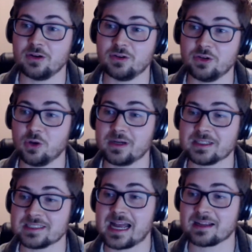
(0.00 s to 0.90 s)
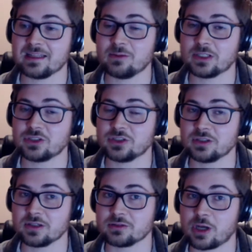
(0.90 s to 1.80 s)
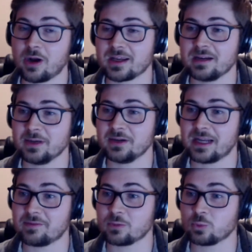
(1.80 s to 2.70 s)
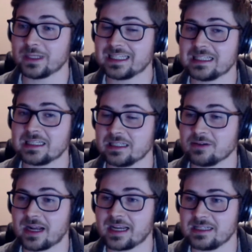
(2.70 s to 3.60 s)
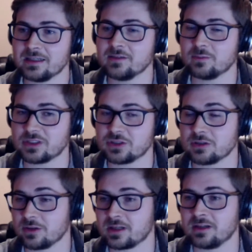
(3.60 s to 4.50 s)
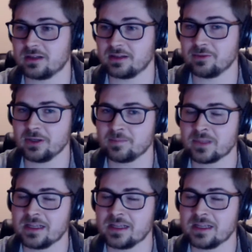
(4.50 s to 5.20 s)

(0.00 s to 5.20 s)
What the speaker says: know exactly what you're talking about and have a really clear idea of what you're looking to deliver,